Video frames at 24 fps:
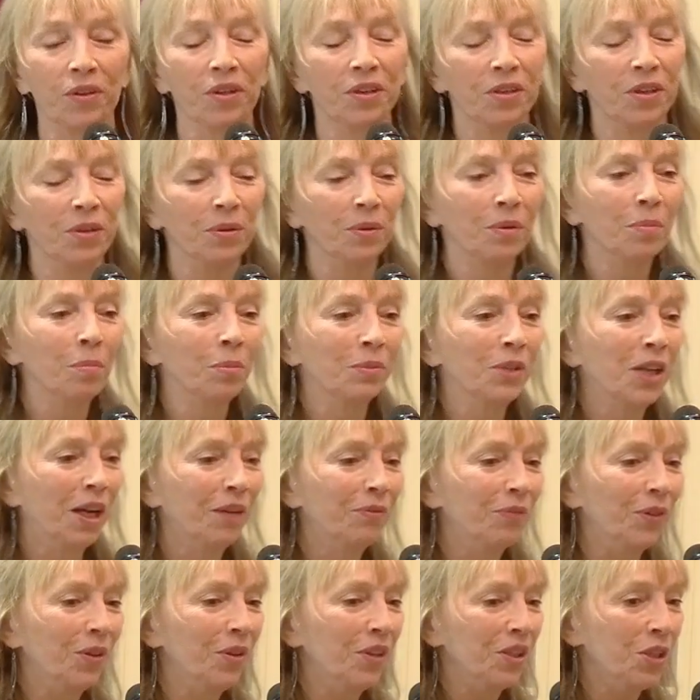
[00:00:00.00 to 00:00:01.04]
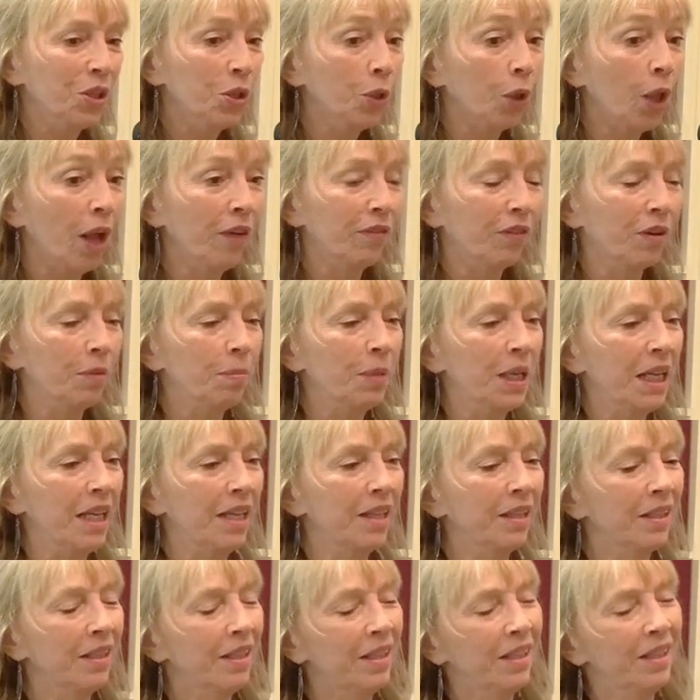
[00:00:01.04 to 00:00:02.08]
than you'll ever
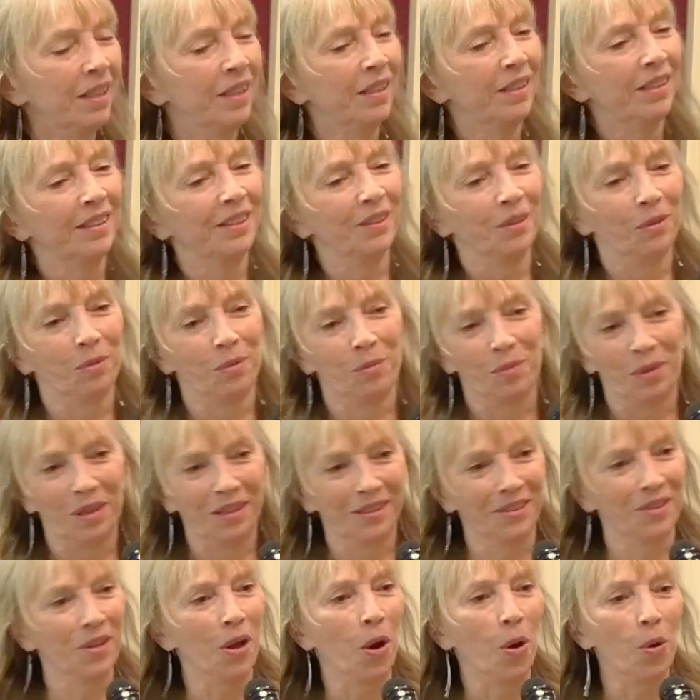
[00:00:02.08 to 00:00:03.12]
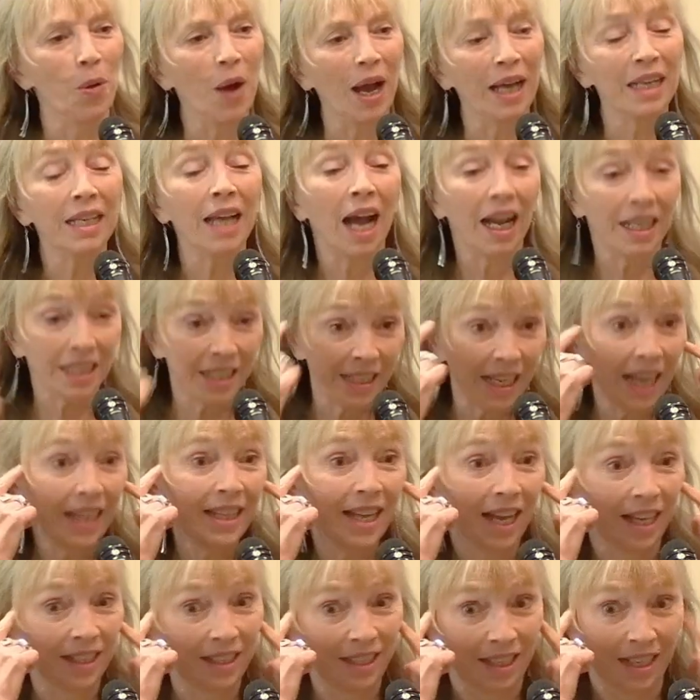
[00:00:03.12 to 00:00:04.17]
be." Well, no, I said
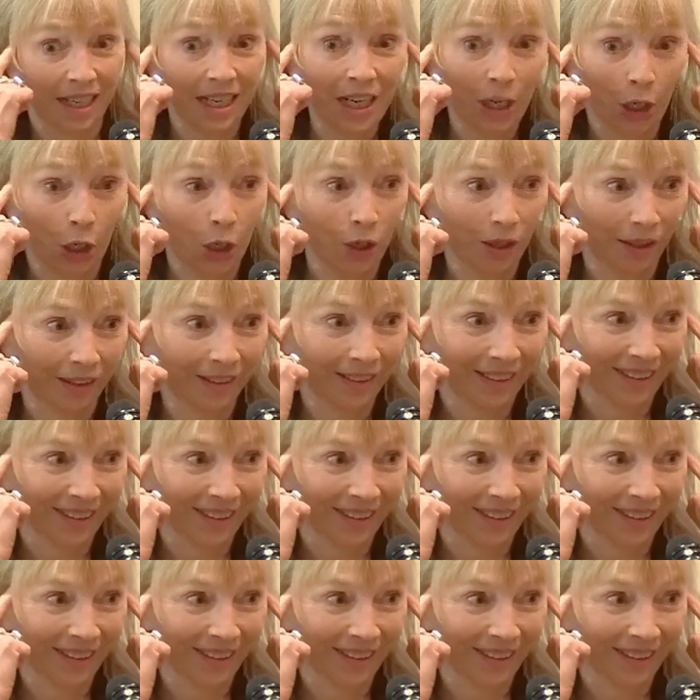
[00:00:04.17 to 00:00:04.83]
that in here.